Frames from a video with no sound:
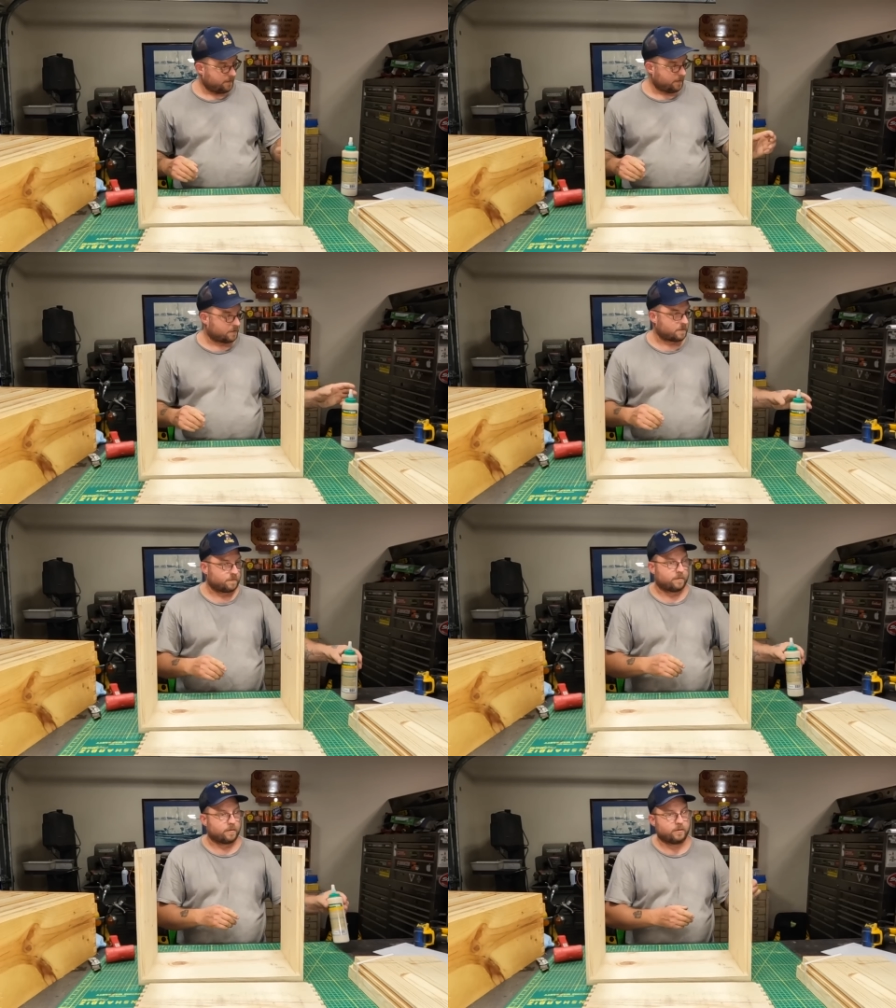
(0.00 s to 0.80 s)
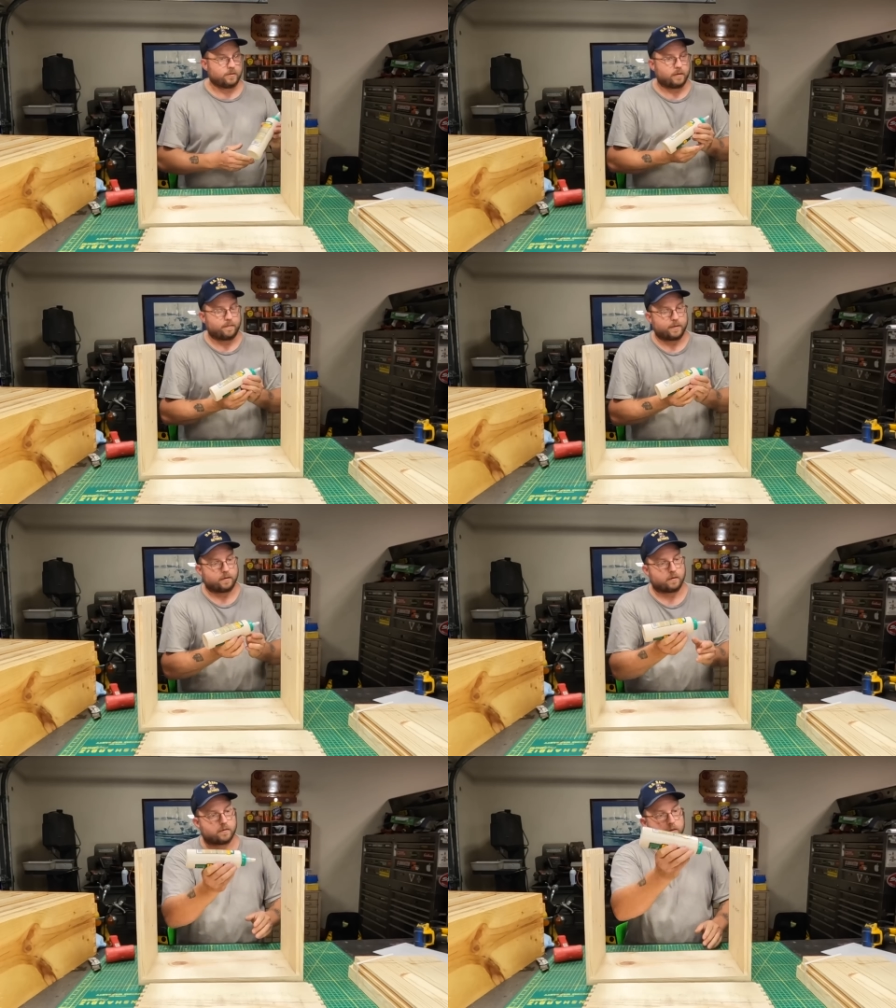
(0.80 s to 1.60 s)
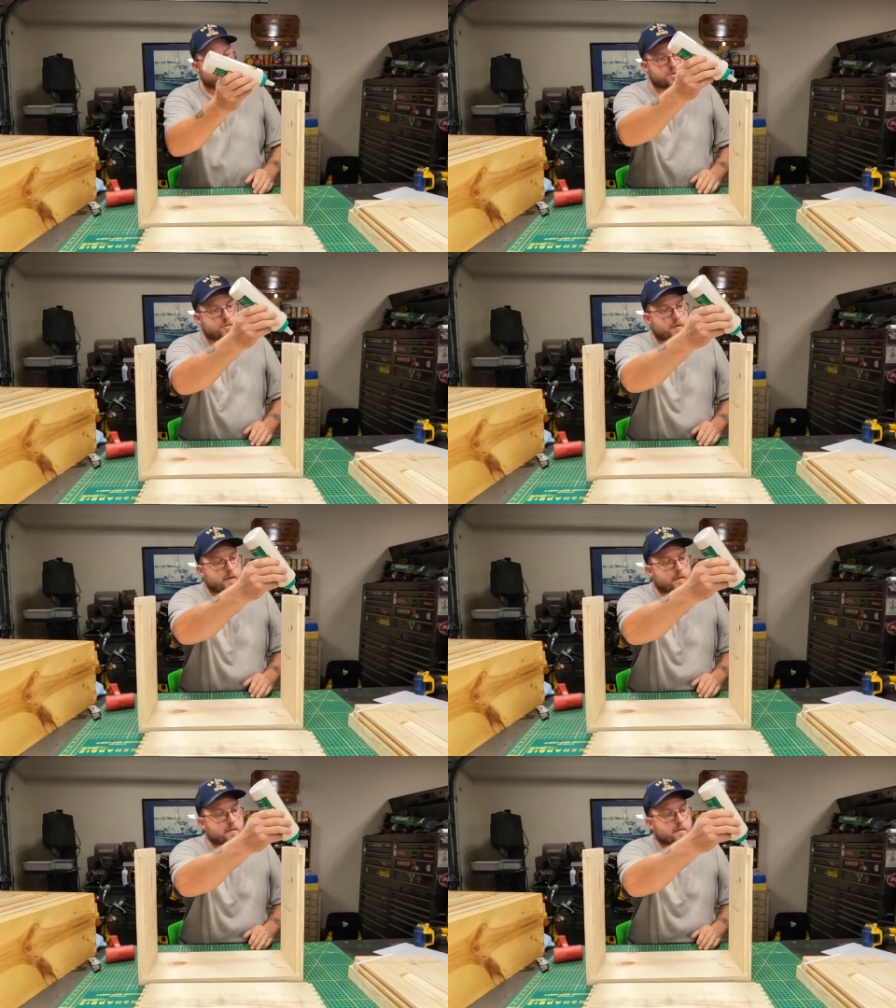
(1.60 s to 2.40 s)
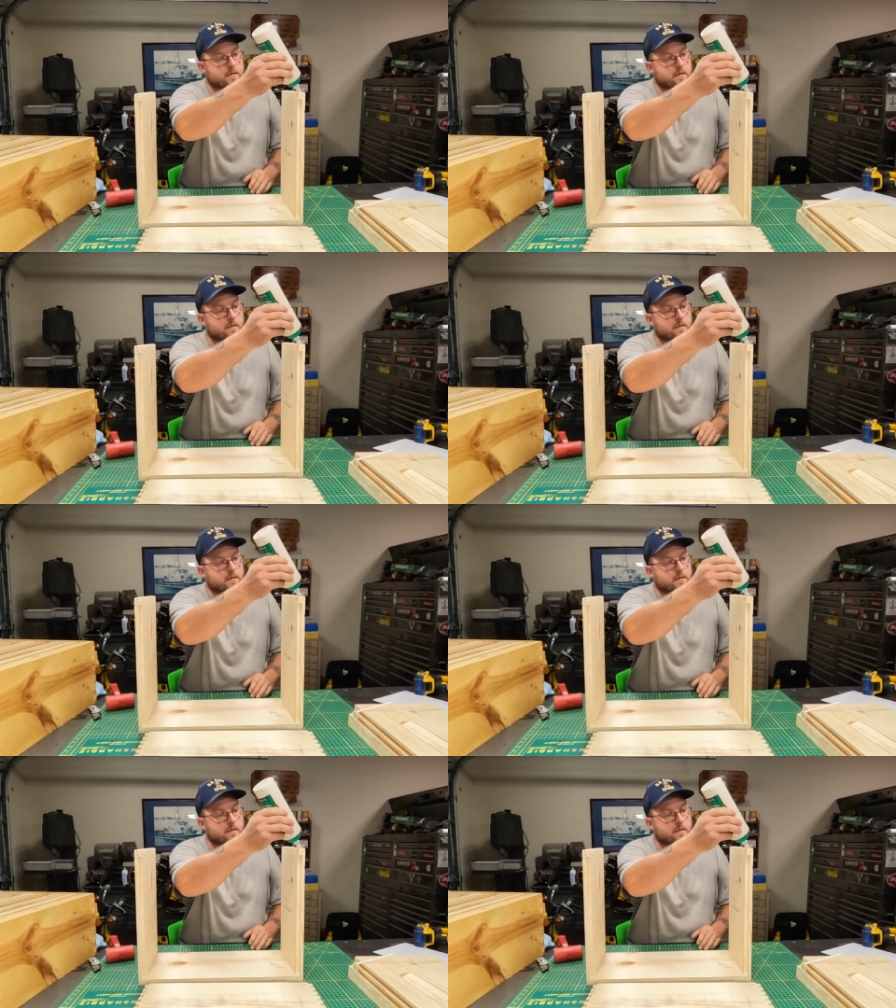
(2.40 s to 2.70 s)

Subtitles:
Get some glue up into all these joints.